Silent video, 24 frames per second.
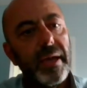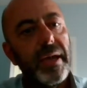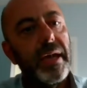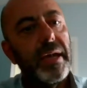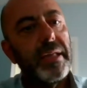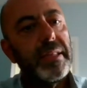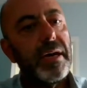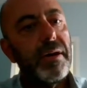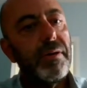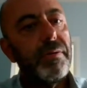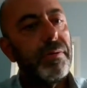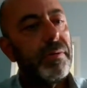
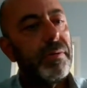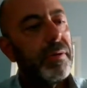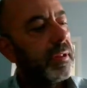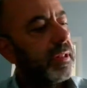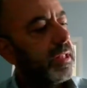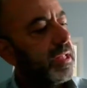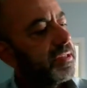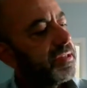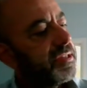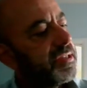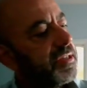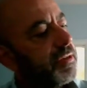And now
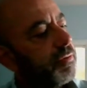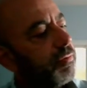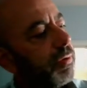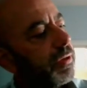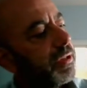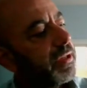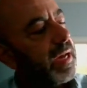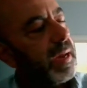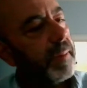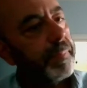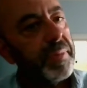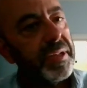let's see
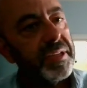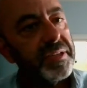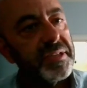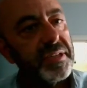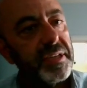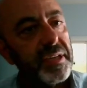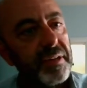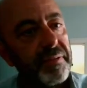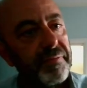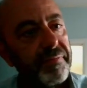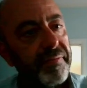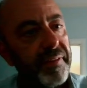what
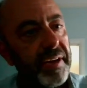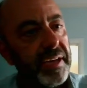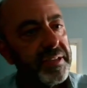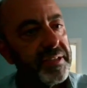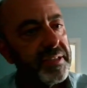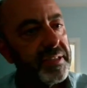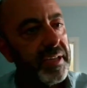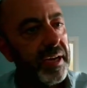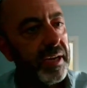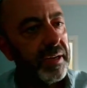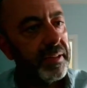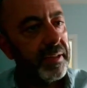happens if I
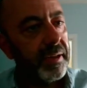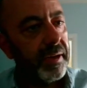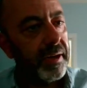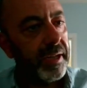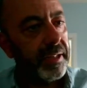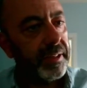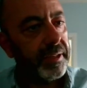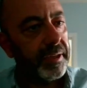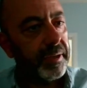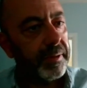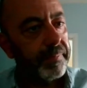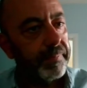start
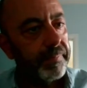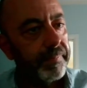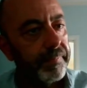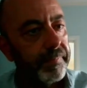running.